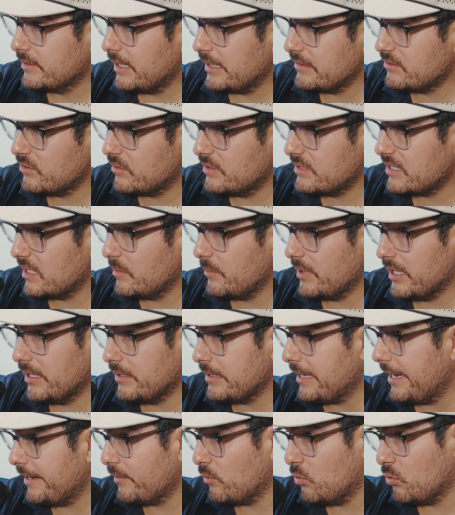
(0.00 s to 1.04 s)
And so it's going to be
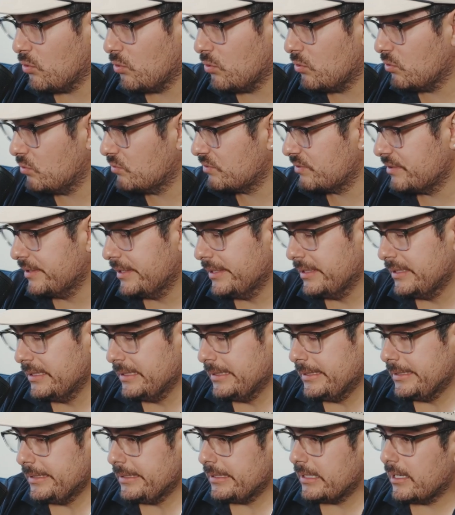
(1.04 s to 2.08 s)
9 holes,
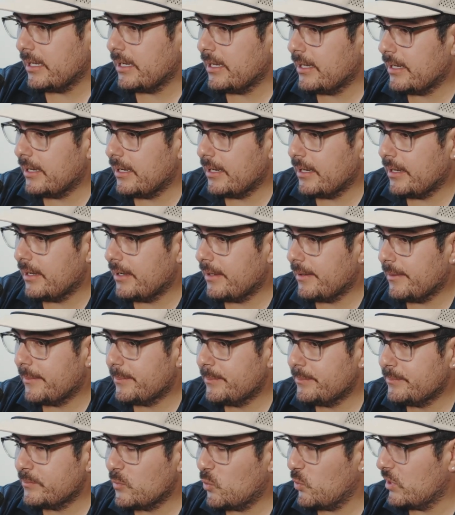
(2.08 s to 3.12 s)

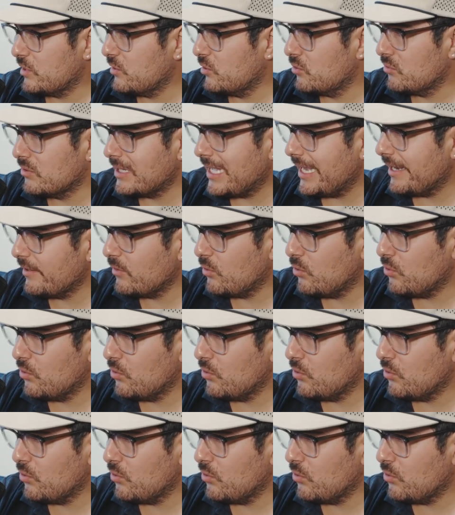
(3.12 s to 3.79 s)
quick little 9